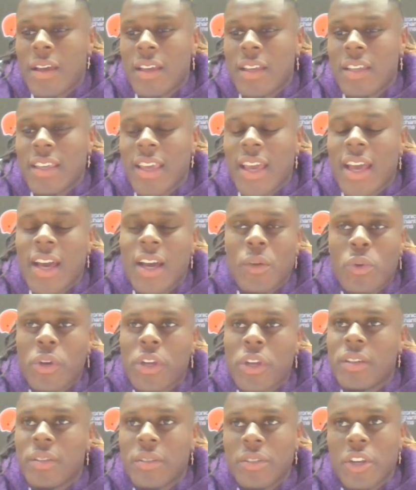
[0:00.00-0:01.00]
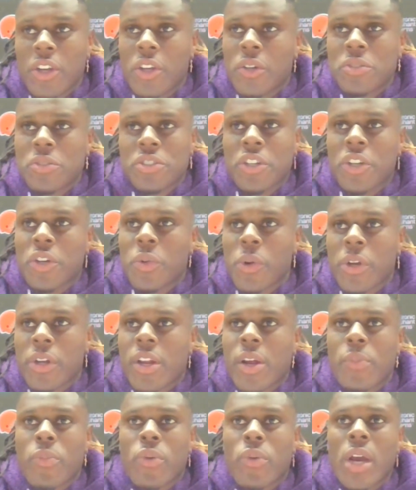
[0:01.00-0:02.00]
yeah, we, you know, sure, we're in
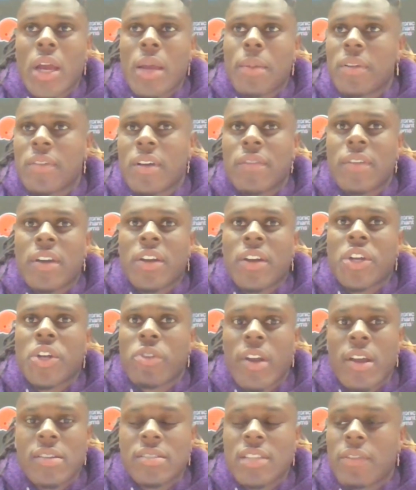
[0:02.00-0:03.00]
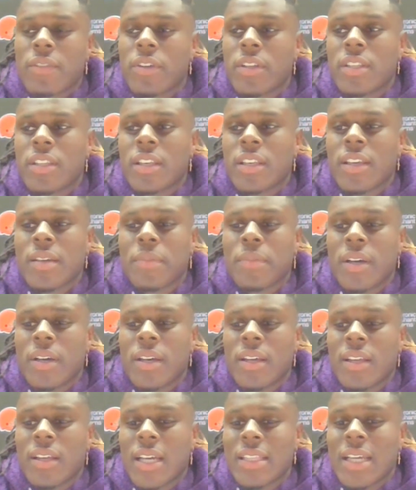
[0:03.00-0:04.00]
our prime of our careers and everything,
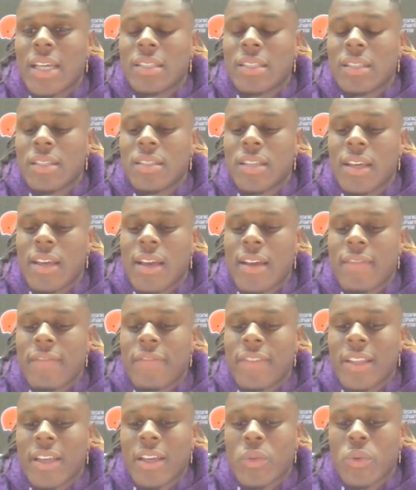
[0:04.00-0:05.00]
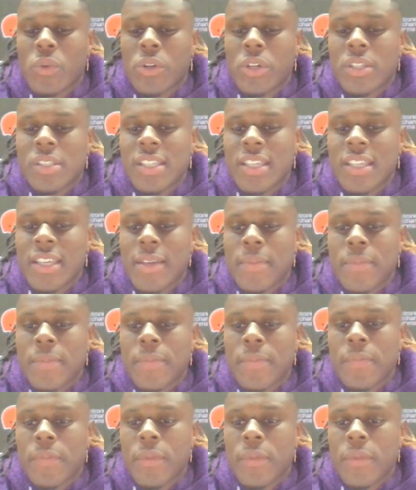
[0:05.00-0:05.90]
but at the end of the day, I feel like we're a team,